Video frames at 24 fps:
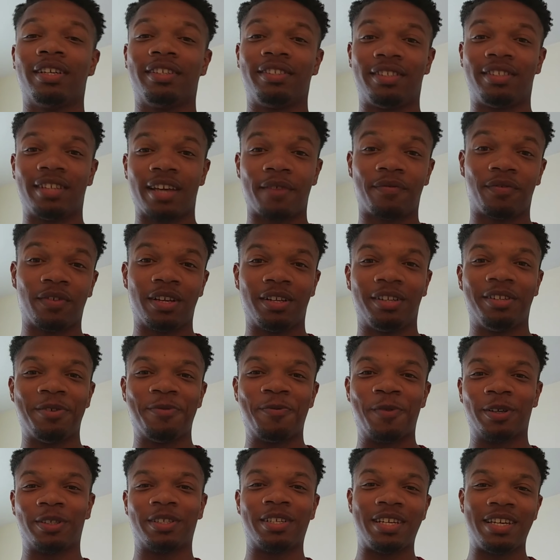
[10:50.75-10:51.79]
It definitely
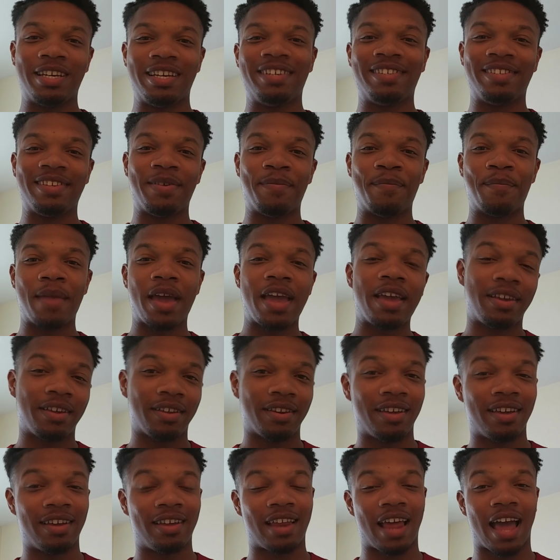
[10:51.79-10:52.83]
wasn't easy
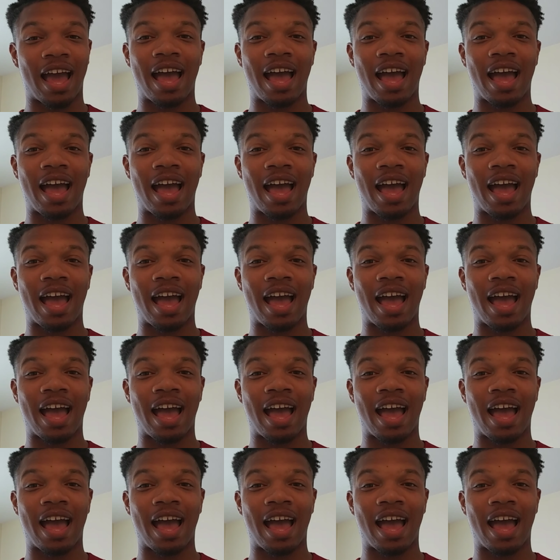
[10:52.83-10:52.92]
making it.